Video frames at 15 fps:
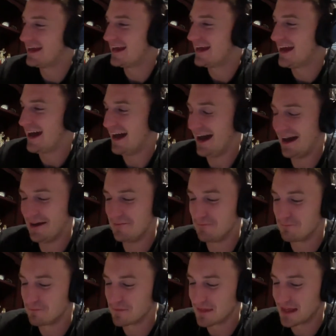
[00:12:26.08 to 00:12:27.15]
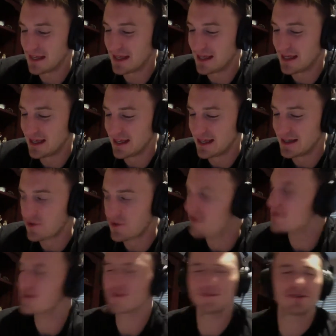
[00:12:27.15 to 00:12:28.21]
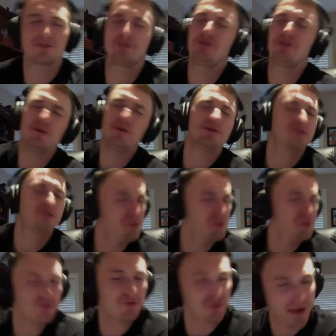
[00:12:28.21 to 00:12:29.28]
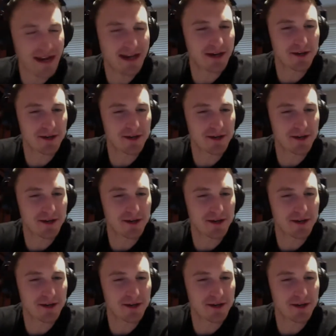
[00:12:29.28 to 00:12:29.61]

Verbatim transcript: Yeah. Um, do you do you I drink?